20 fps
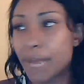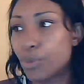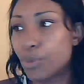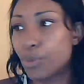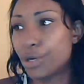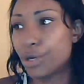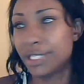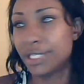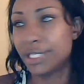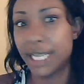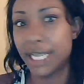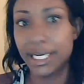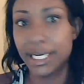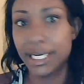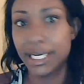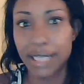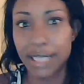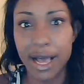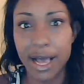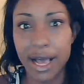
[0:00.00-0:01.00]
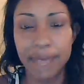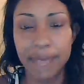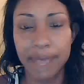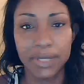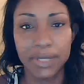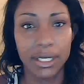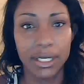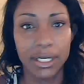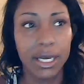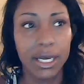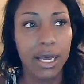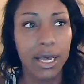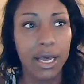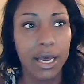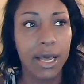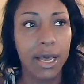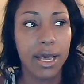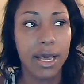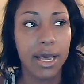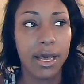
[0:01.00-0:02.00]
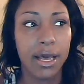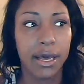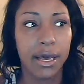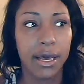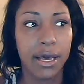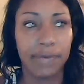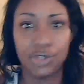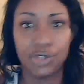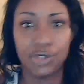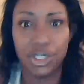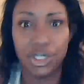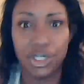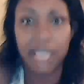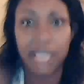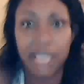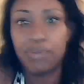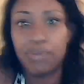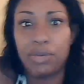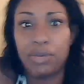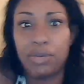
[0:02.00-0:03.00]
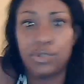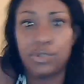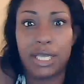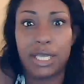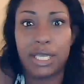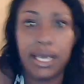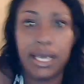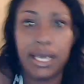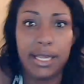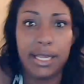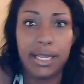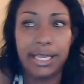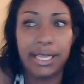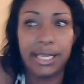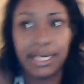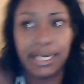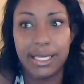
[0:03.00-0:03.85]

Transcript: I'm wearing tank tops and shaking people's hand like